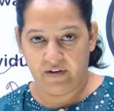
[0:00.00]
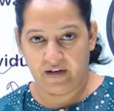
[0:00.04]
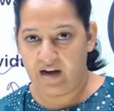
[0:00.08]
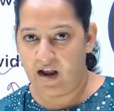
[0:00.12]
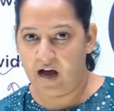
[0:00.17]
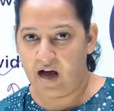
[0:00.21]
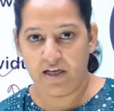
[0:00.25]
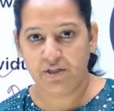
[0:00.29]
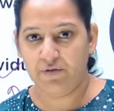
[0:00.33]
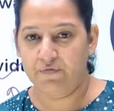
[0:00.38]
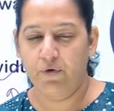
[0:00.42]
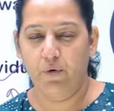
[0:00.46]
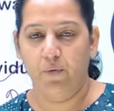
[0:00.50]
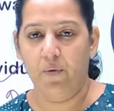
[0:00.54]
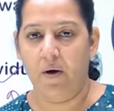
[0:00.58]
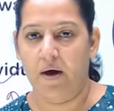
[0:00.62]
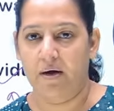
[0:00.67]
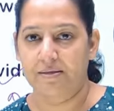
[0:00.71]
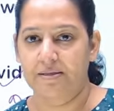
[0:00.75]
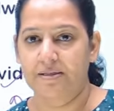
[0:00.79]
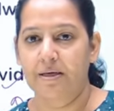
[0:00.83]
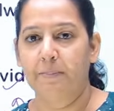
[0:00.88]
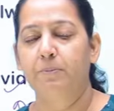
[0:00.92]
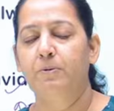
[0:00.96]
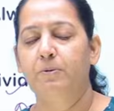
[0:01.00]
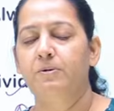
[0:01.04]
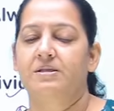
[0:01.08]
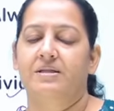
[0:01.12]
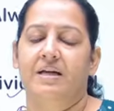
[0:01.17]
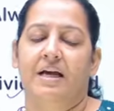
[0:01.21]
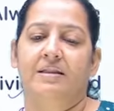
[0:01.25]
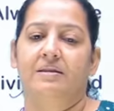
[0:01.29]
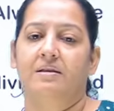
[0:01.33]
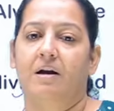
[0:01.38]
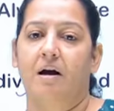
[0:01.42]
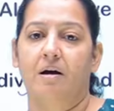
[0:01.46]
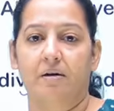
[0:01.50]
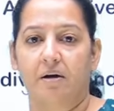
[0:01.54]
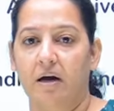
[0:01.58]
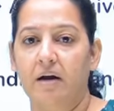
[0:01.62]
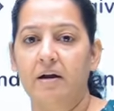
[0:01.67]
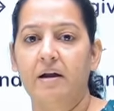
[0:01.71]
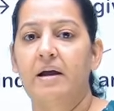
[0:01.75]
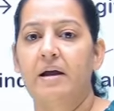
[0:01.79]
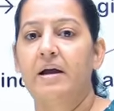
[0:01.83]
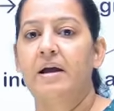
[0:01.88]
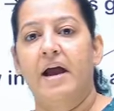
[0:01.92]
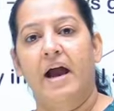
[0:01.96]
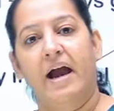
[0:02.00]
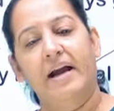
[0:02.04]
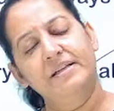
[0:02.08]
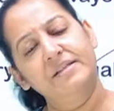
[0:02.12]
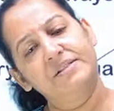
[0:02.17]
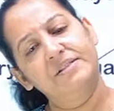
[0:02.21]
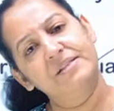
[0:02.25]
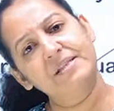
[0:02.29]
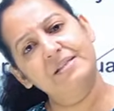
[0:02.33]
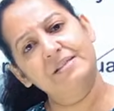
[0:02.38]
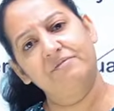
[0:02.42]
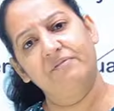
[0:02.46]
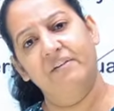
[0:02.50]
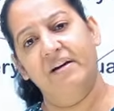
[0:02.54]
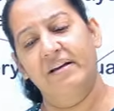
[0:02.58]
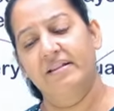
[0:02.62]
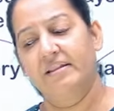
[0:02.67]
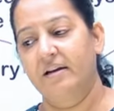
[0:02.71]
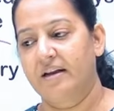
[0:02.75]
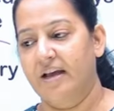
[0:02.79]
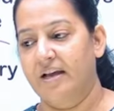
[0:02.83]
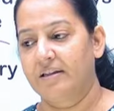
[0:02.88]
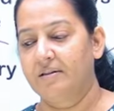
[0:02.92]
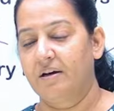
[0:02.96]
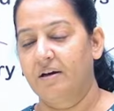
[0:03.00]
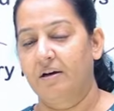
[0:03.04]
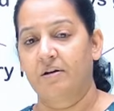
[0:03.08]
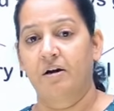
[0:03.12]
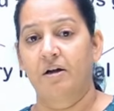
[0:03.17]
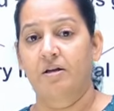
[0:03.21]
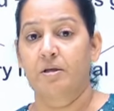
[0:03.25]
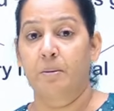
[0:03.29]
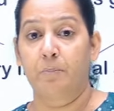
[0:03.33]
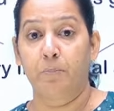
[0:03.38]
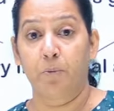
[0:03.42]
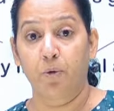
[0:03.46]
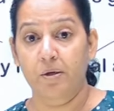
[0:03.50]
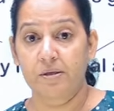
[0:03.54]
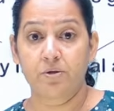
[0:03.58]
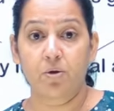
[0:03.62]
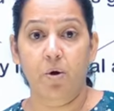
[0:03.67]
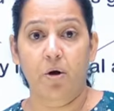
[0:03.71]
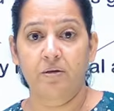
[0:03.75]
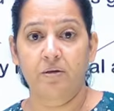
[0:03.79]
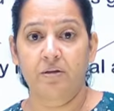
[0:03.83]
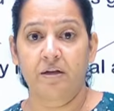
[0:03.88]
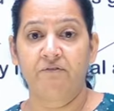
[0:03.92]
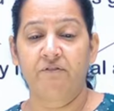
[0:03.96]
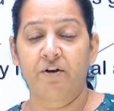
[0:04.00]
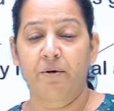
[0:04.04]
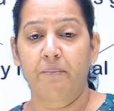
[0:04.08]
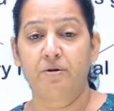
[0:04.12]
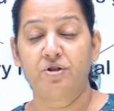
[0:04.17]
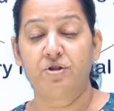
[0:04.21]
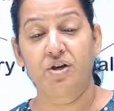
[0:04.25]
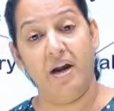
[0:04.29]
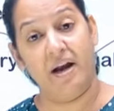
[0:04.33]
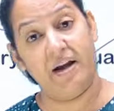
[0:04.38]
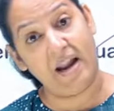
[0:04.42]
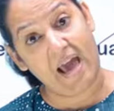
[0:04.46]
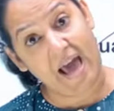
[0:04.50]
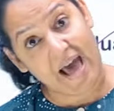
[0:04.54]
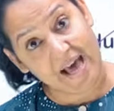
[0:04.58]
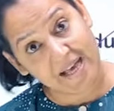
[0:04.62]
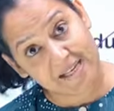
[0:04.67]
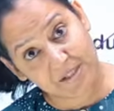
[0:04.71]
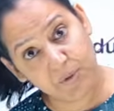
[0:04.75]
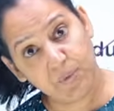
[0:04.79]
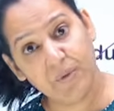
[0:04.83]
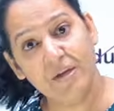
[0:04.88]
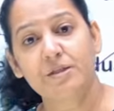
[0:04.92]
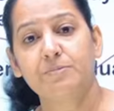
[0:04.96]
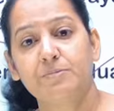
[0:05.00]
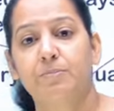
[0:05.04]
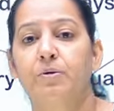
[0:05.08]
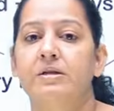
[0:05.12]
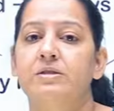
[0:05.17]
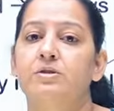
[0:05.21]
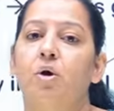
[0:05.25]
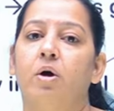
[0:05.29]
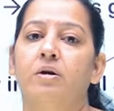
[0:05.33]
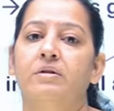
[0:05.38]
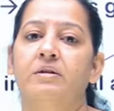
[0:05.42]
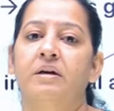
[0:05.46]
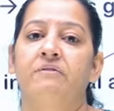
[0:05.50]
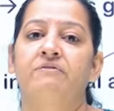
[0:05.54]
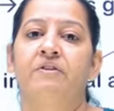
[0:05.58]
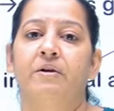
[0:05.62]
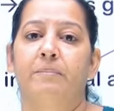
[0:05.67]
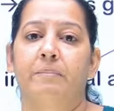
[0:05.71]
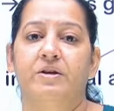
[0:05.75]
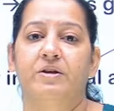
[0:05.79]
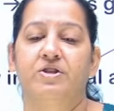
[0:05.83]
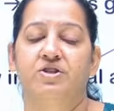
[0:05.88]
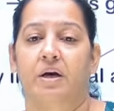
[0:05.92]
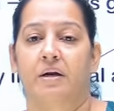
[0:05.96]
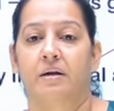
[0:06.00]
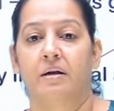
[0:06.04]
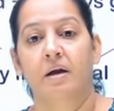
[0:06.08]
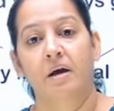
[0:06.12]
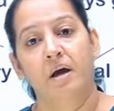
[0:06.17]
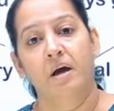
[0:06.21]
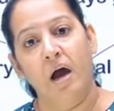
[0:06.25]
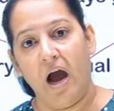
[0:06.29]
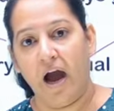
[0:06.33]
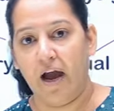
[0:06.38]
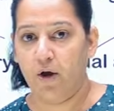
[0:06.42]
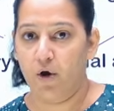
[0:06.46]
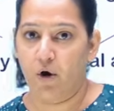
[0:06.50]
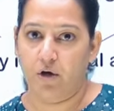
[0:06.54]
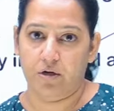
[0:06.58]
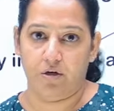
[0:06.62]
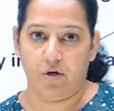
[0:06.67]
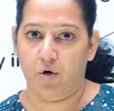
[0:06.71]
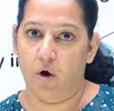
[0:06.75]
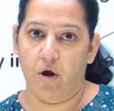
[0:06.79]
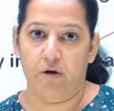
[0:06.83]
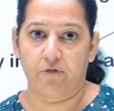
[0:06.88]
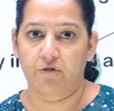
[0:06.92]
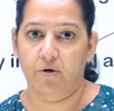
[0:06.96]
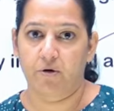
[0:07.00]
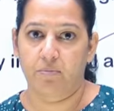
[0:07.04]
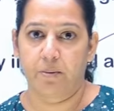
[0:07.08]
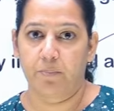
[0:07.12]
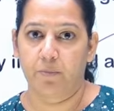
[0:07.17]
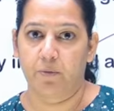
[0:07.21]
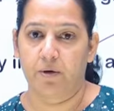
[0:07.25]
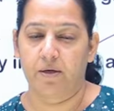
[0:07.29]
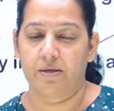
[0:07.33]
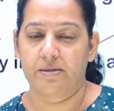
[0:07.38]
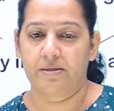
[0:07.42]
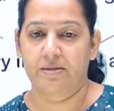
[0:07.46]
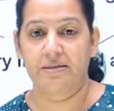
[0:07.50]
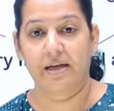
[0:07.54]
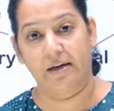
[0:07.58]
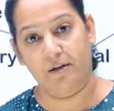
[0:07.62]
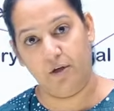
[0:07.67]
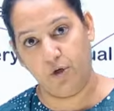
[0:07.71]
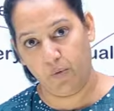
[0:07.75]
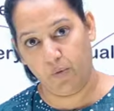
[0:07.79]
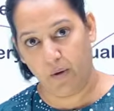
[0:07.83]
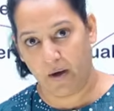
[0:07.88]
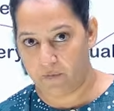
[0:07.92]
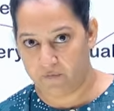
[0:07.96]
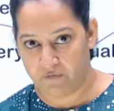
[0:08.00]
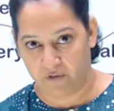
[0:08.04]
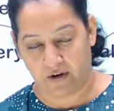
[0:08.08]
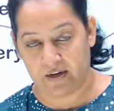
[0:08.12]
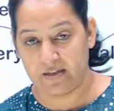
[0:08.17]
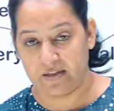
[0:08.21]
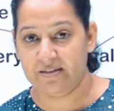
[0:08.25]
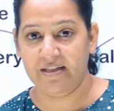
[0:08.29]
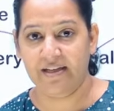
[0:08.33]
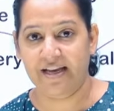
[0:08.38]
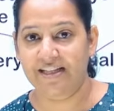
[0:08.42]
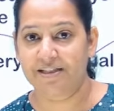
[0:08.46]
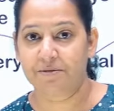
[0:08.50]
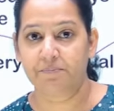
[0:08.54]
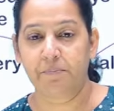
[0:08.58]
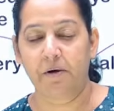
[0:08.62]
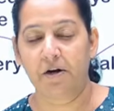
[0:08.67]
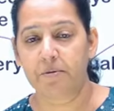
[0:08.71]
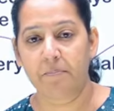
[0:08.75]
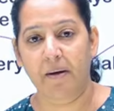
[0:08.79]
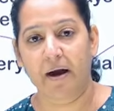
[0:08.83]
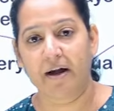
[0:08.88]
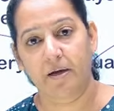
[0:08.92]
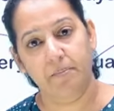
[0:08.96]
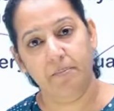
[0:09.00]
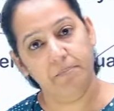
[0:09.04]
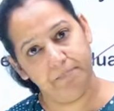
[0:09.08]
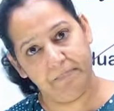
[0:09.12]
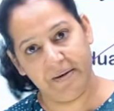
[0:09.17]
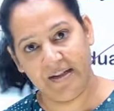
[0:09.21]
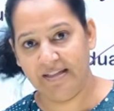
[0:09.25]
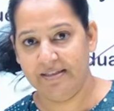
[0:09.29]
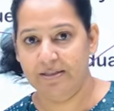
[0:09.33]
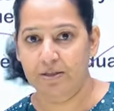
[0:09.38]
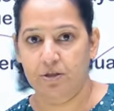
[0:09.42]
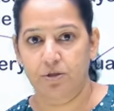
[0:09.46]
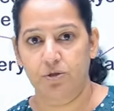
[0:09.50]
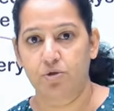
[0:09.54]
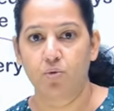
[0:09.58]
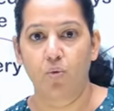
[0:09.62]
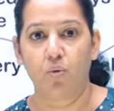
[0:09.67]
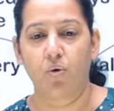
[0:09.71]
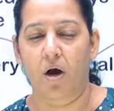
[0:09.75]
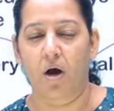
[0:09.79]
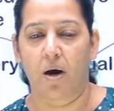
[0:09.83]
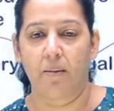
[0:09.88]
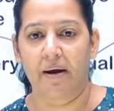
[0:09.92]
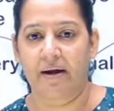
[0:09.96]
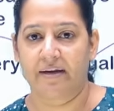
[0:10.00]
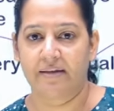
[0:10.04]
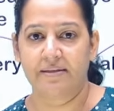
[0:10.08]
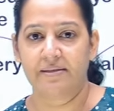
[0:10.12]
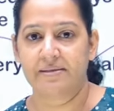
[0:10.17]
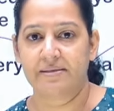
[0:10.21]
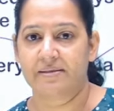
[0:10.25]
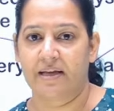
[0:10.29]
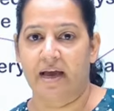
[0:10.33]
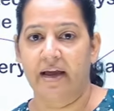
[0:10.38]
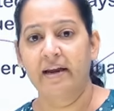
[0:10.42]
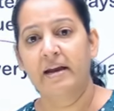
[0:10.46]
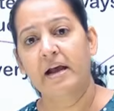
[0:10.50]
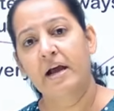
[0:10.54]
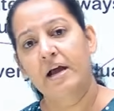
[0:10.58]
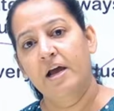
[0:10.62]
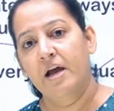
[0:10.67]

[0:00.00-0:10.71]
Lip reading: last few hours, suppose death occur, and just when the death occurred, the police got the information, and as soon as police got the information, I got a call from the police that you are a forensic expert, madam. Please do come at this site.